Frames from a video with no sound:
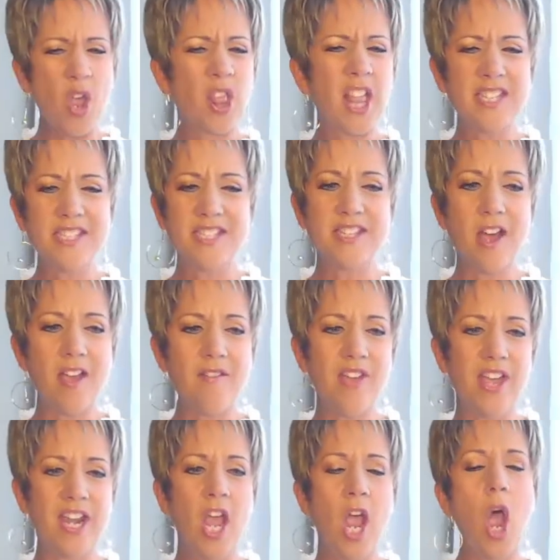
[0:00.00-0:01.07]
Let's dive
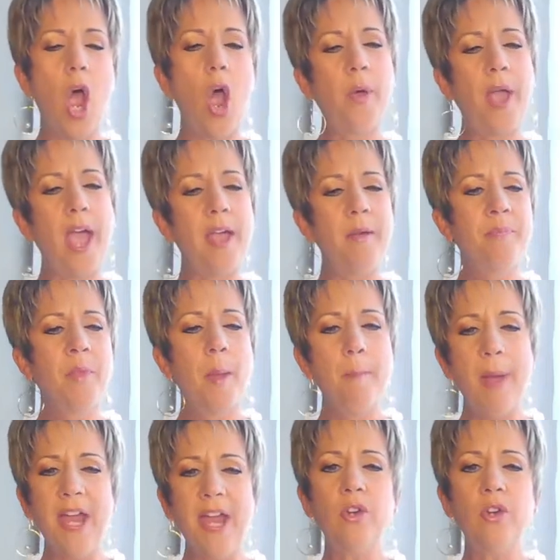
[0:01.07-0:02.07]
in. Okay, payer